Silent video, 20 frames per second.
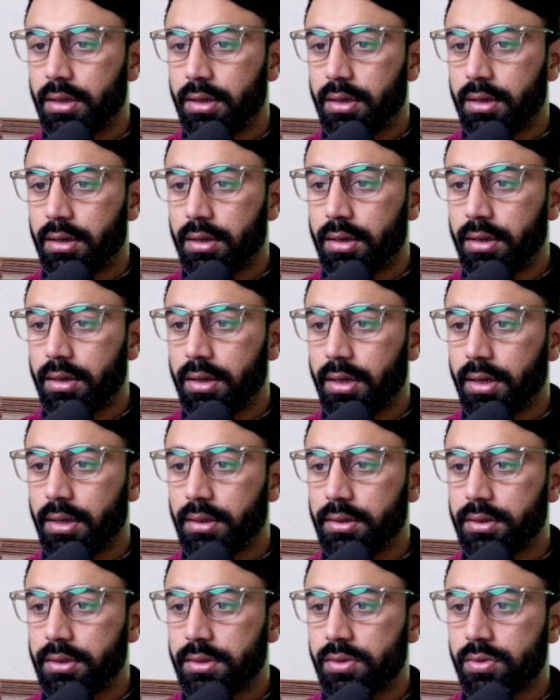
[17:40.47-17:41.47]
and this is
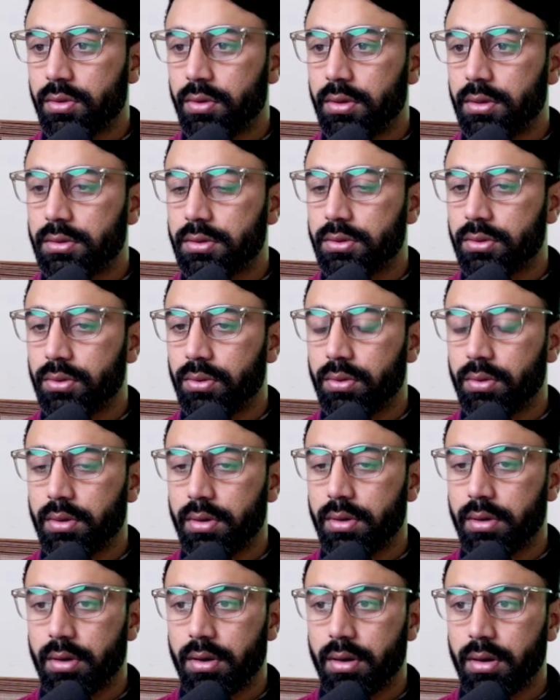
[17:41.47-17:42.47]
also
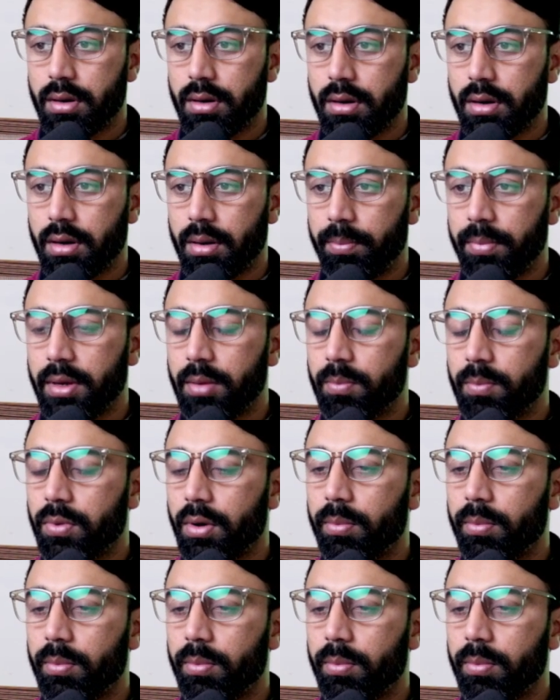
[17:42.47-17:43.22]
a big problem